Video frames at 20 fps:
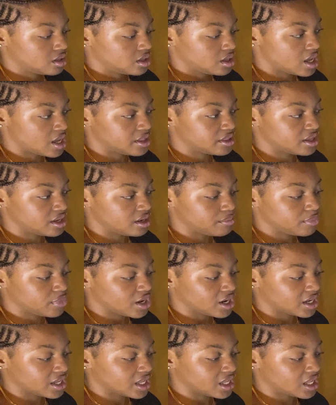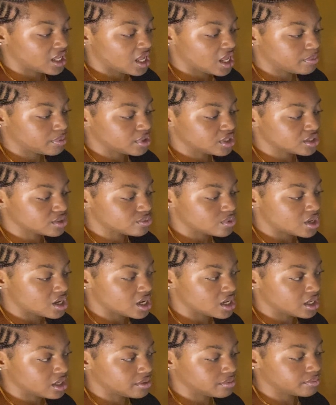And then in bracket k plus
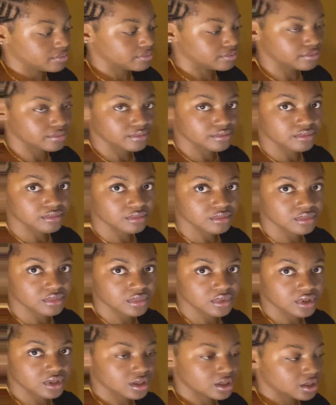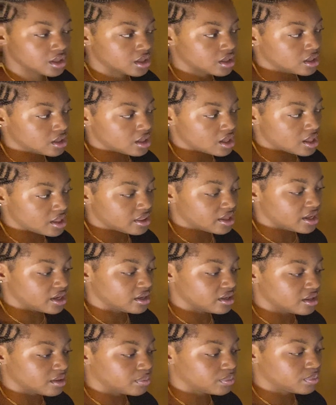1. And
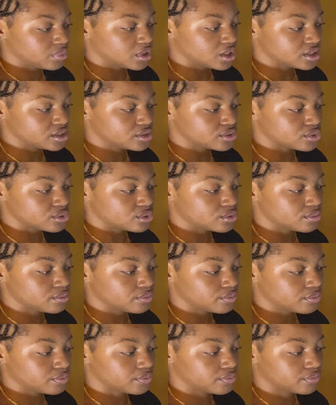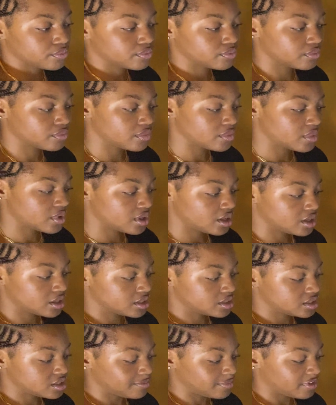then the plus 2.
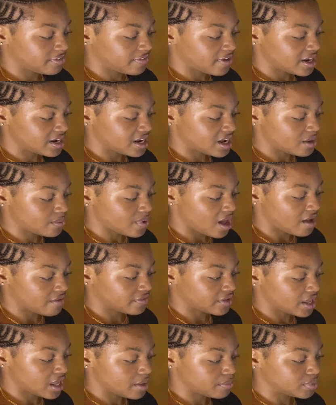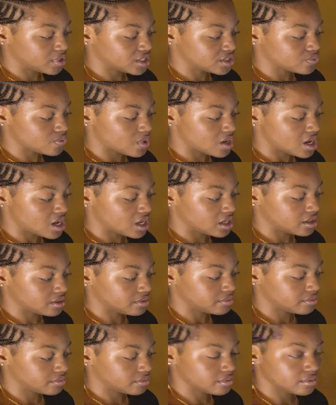Simplify that, we'll have k plus 1.
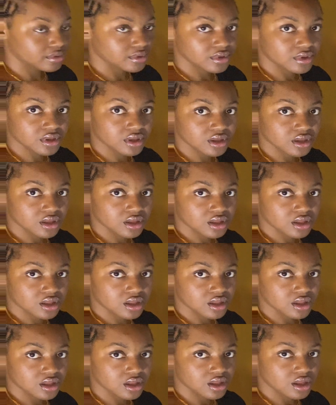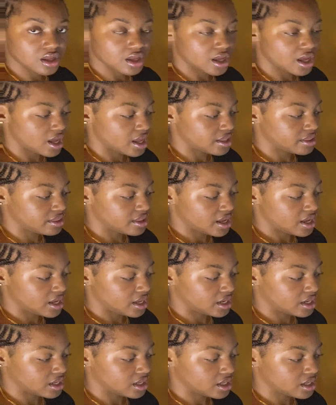And
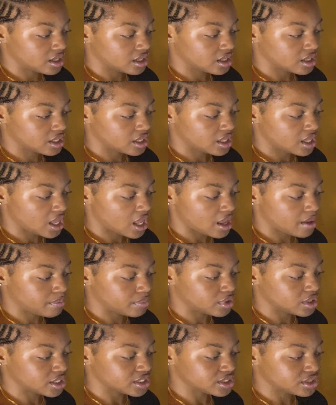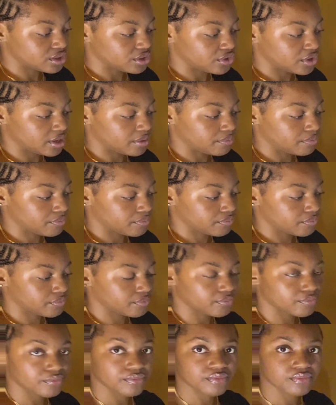then k plus 3.
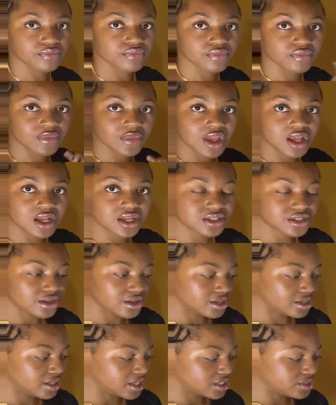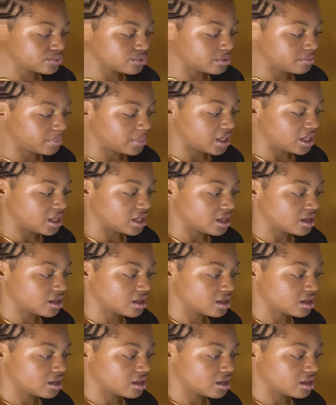So this would be